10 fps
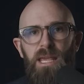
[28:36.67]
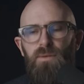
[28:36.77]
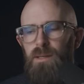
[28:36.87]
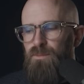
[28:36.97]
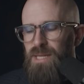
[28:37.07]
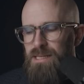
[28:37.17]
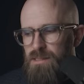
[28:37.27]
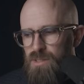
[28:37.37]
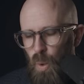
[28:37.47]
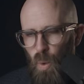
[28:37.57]
even been
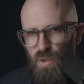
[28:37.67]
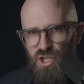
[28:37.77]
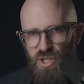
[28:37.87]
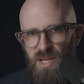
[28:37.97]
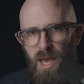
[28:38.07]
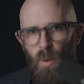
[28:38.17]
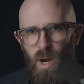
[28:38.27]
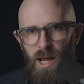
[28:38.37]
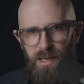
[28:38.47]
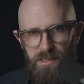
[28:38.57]
tortured
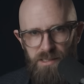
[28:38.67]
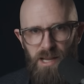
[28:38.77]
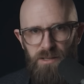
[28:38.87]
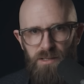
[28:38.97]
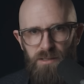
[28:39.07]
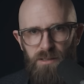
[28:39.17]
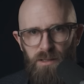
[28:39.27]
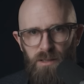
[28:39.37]
while in detention.